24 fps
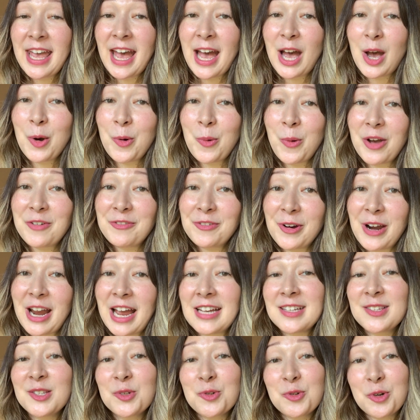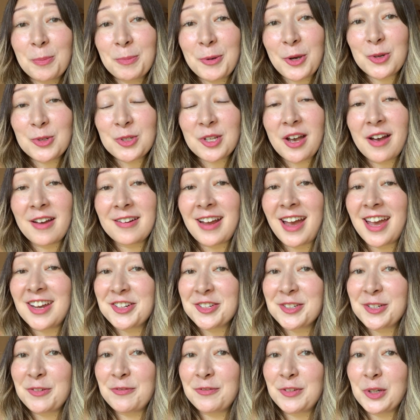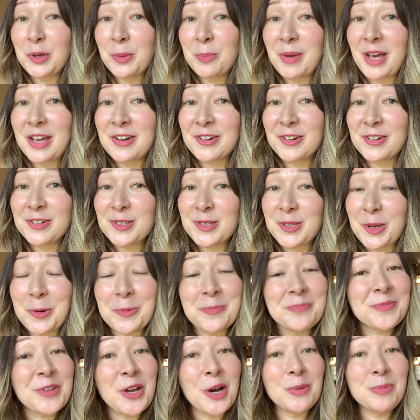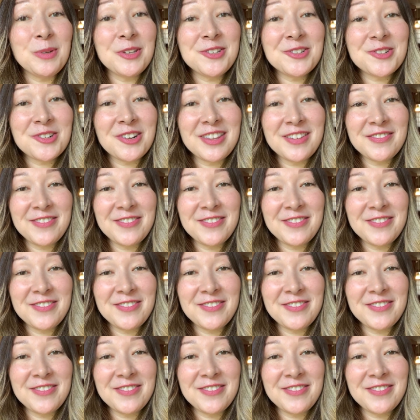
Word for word: However, as the trip goes on, I actually feel better. So Hope you enjoy the